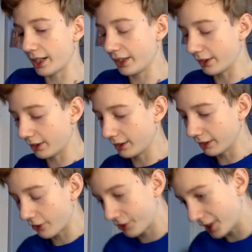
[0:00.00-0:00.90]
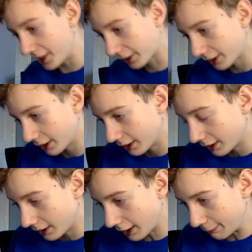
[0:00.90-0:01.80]
here. Let's take
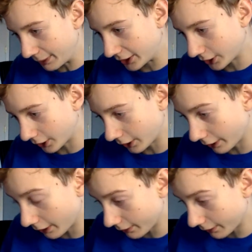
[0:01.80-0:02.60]
a picture.